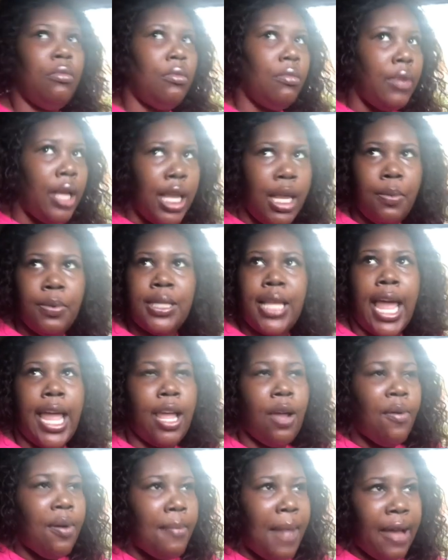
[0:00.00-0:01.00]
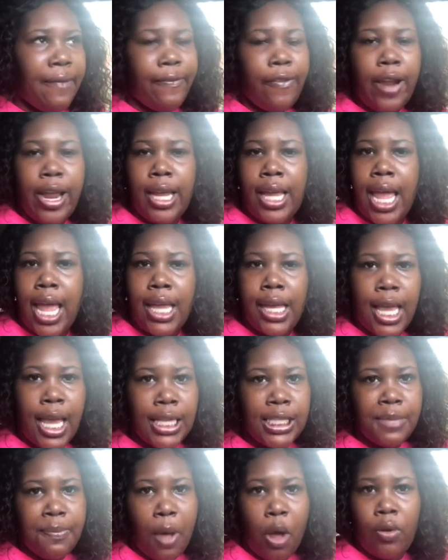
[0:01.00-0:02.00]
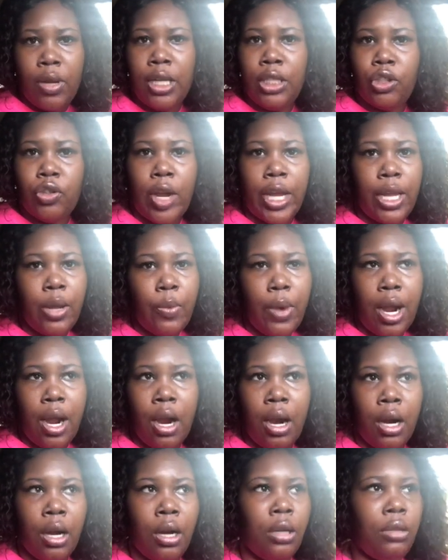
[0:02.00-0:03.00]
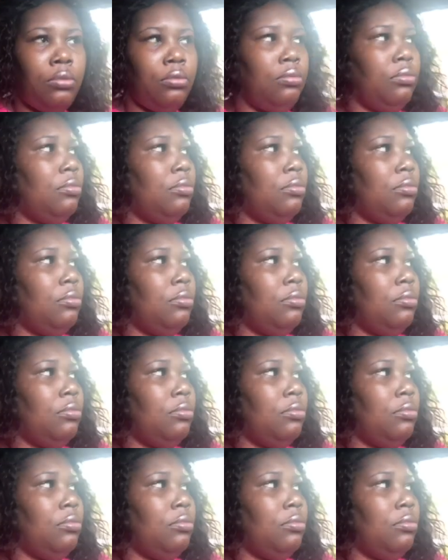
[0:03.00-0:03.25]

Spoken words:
he was hanging with my friend KK, smoking and drinking with her.